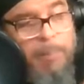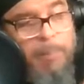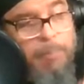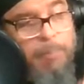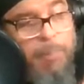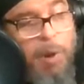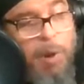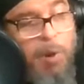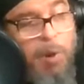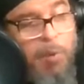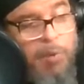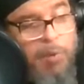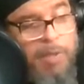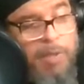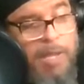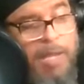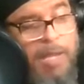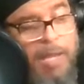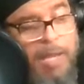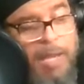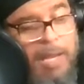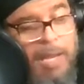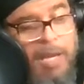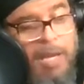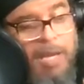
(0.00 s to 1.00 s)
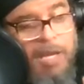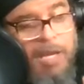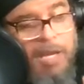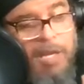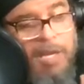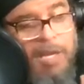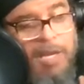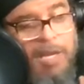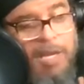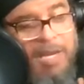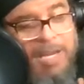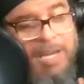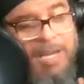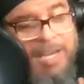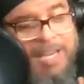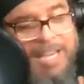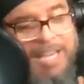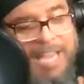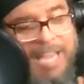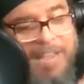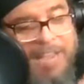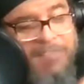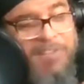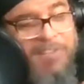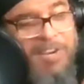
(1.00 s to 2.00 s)
both
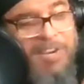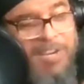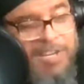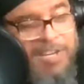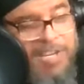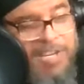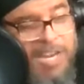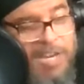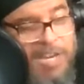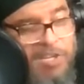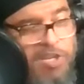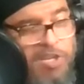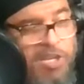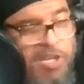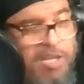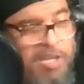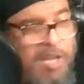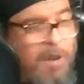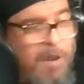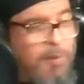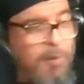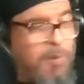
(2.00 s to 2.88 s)
gave it attention. That